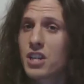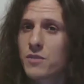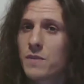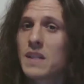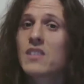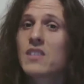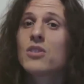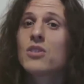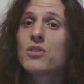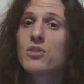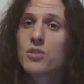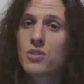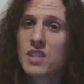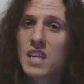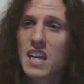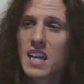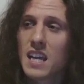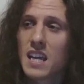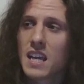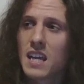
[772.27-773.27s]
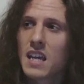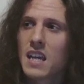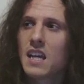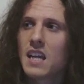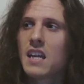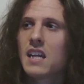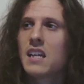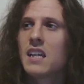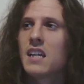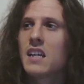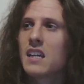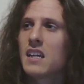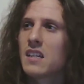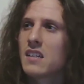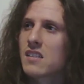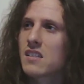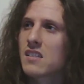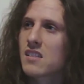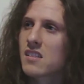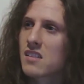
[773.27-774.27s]
metal today is
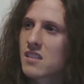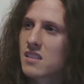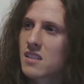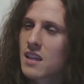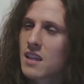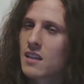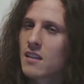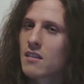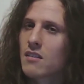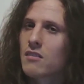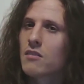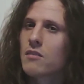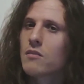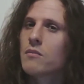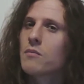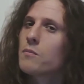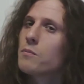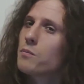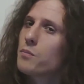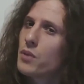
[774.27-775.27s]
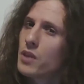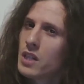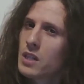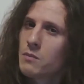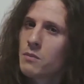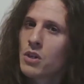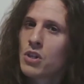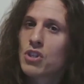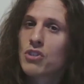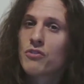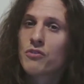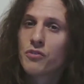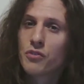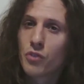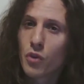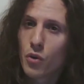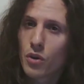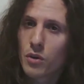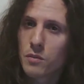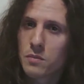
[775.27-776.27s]
still pretty much
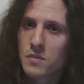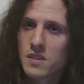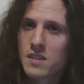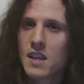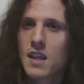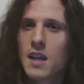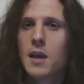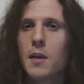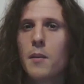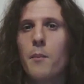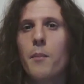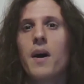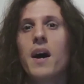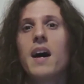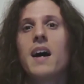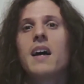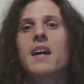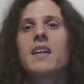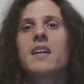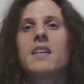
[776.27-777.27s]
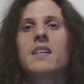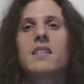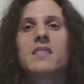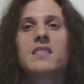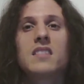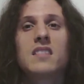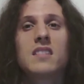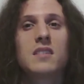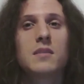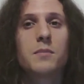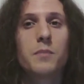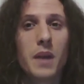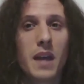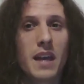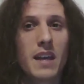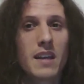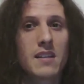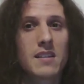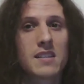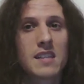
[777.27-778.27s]
formed by the
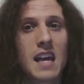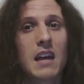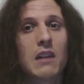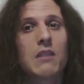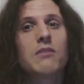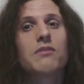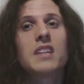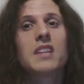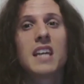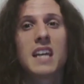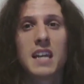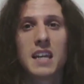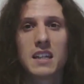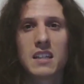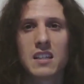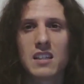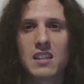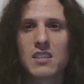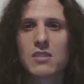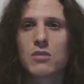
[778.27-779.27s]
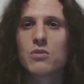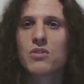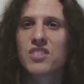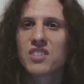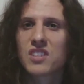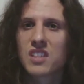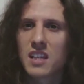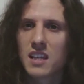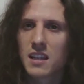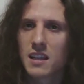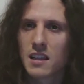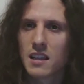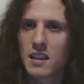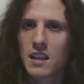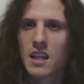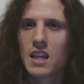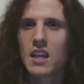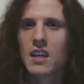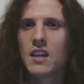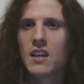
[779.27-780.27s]
bands out of the 80s who still
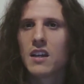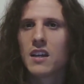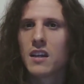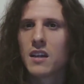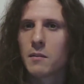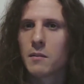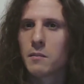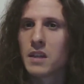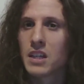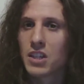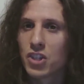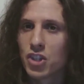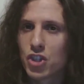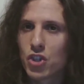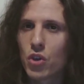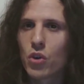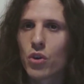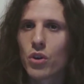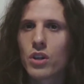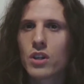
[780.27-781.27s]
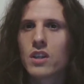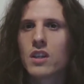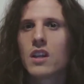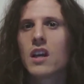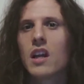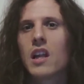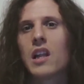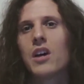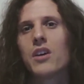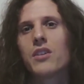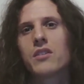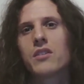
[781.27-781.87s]
enjoy a lot